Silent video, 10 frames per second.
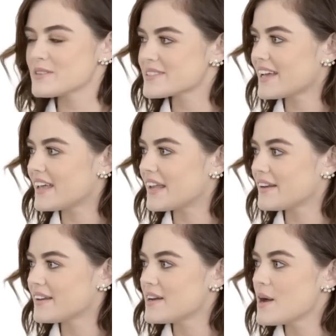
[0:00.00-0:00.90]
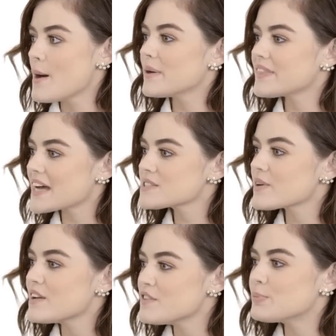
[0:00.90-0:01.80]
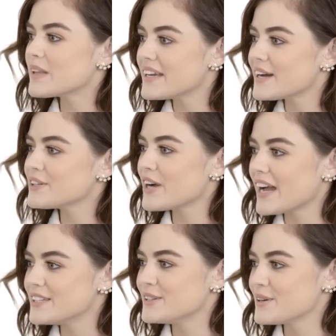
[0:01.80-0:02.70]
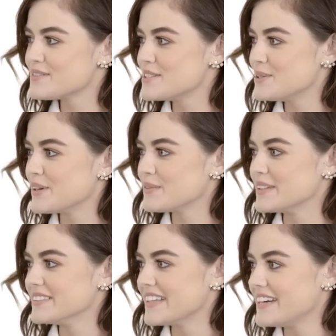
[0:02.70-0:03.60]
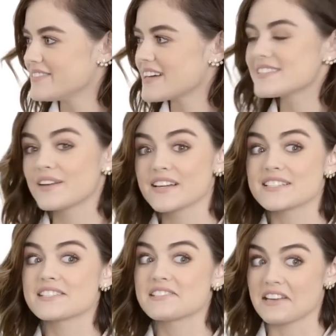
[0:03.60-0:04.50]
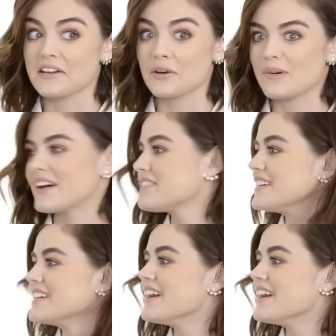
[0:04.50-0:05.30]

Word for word: percent Yeah. But that's why if you play it out in your head, you don't have to do it in real life. I sound yeah. like a psychopath. Right